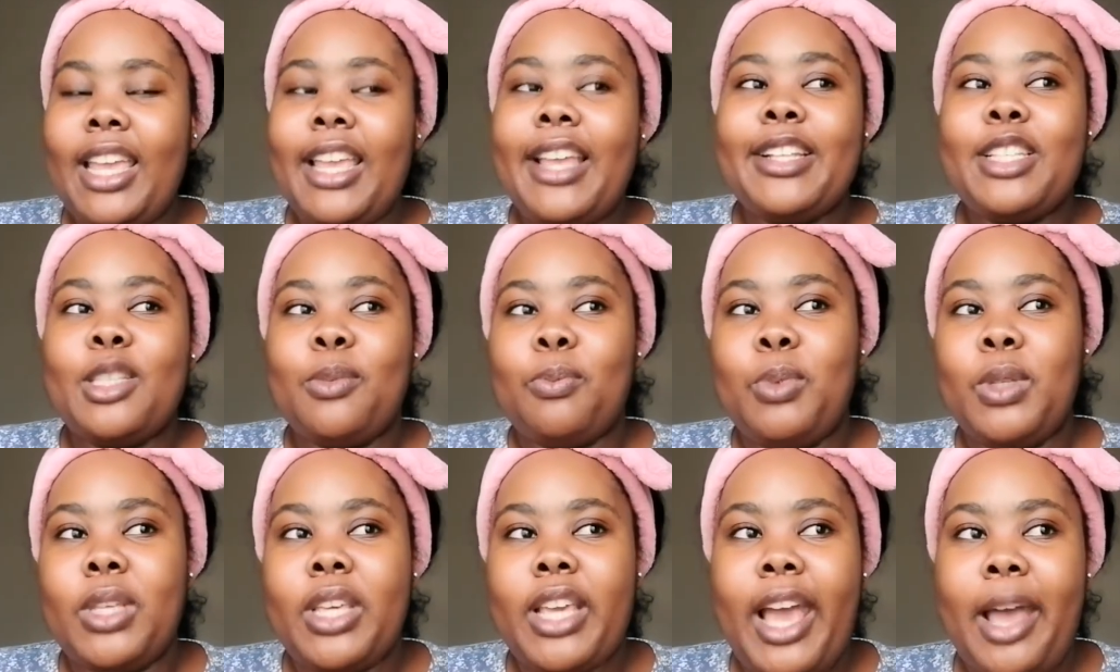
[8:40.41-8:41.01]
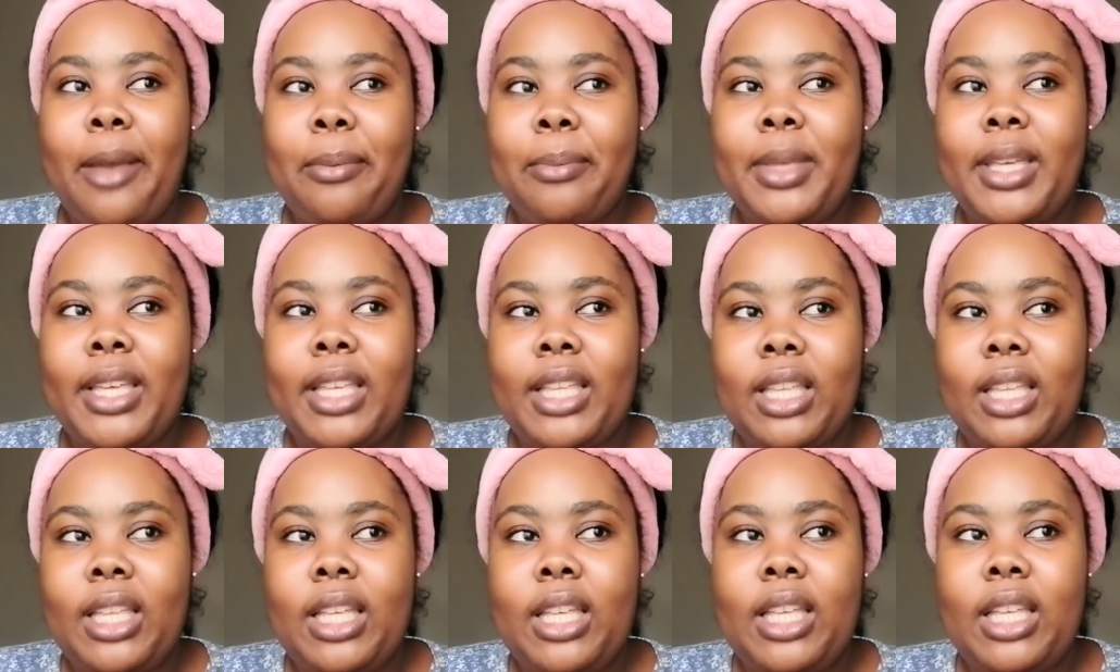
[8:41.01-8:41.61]
It's
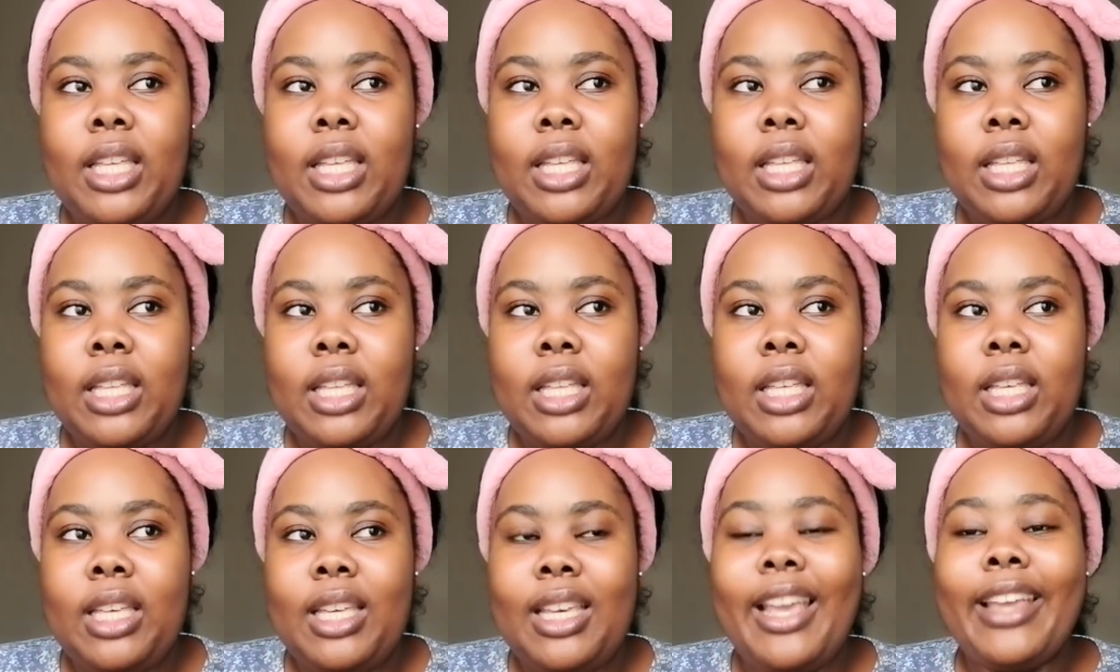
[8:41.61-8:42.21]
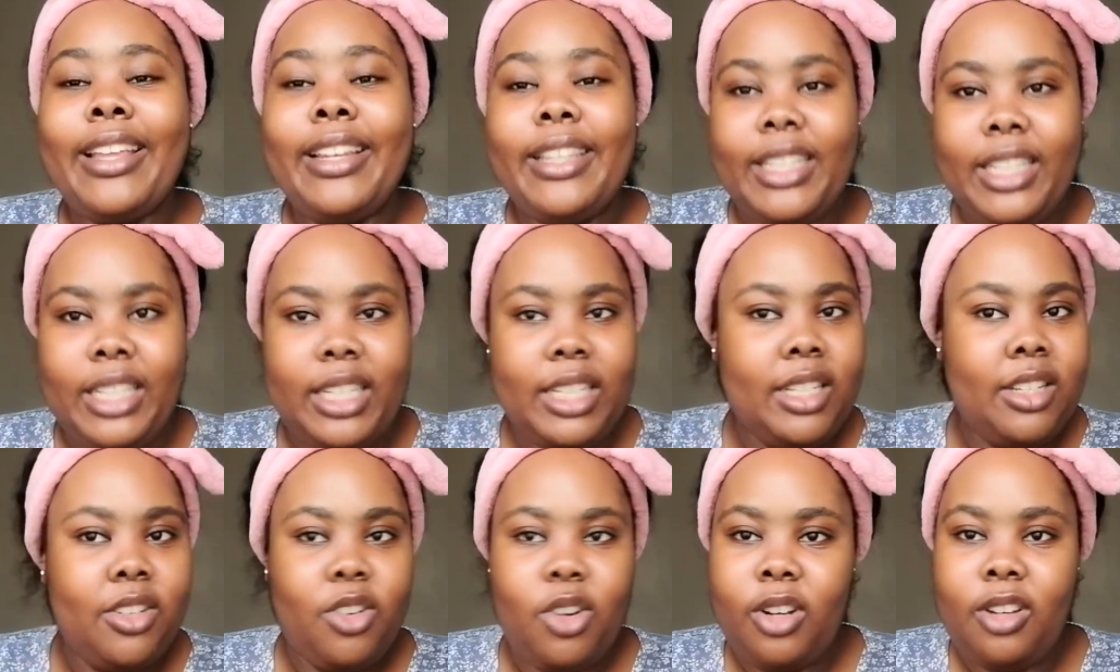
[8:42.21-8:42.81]
becoming a
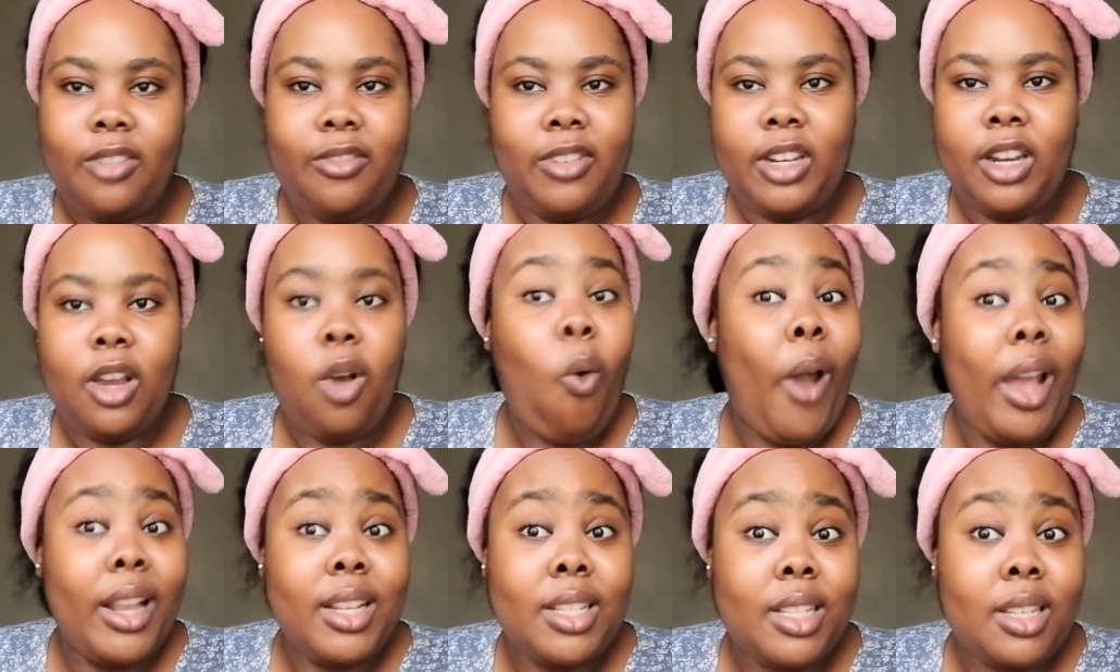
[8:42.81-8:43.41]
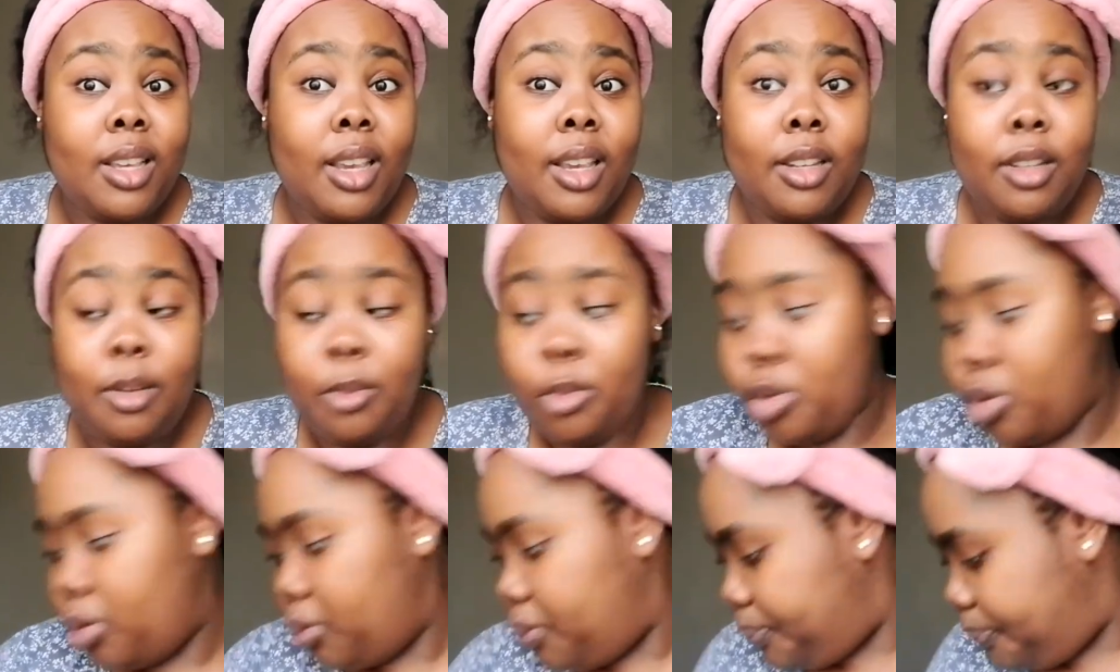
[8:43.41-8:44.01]
need, not even a want
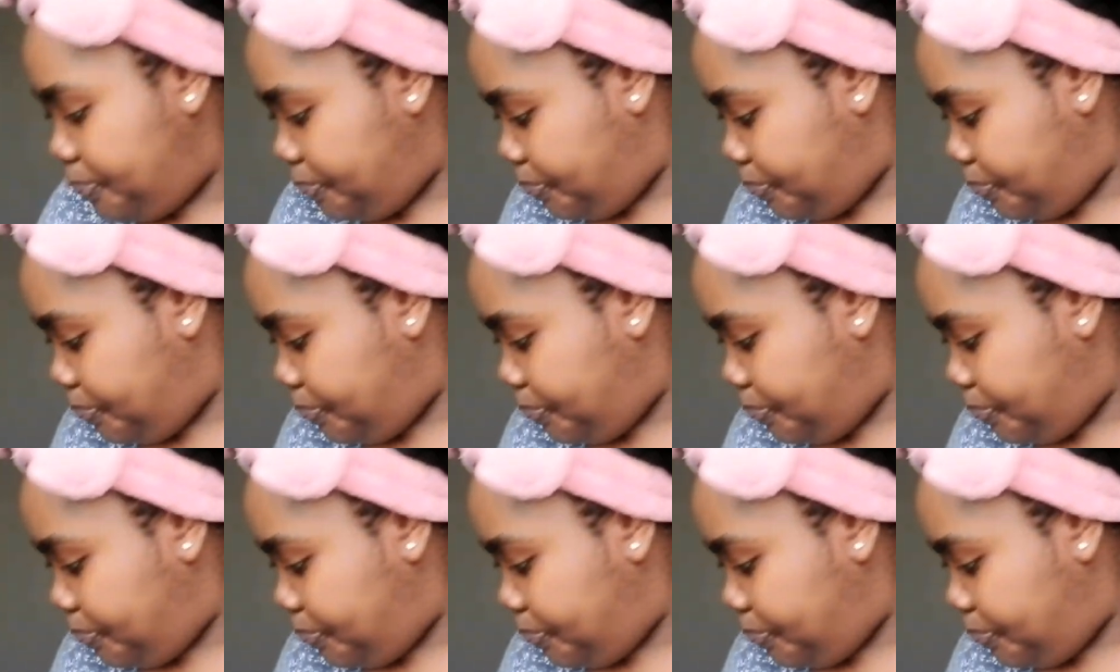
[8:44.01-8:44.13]
anymore.